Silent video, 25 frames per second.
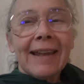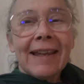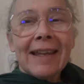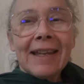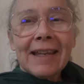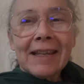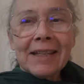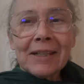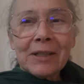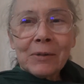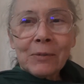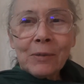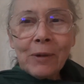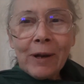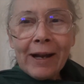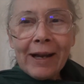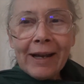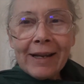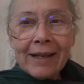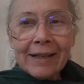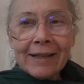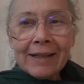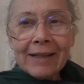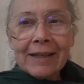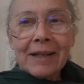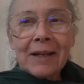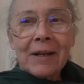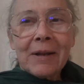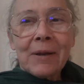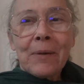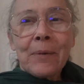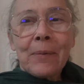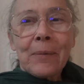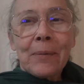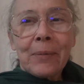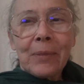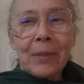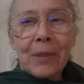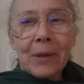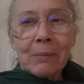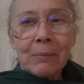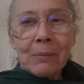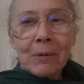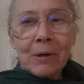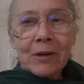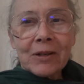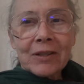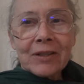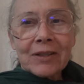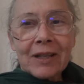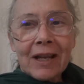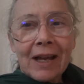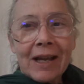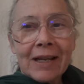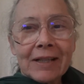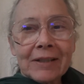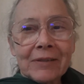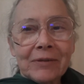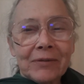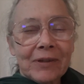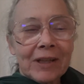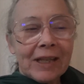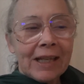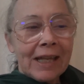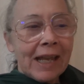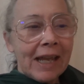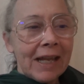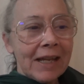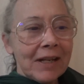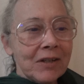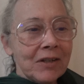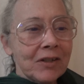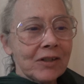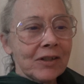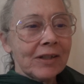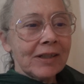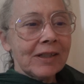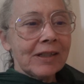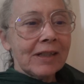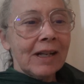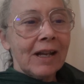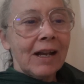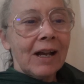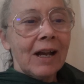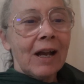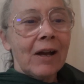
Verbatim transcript: In a way, the personification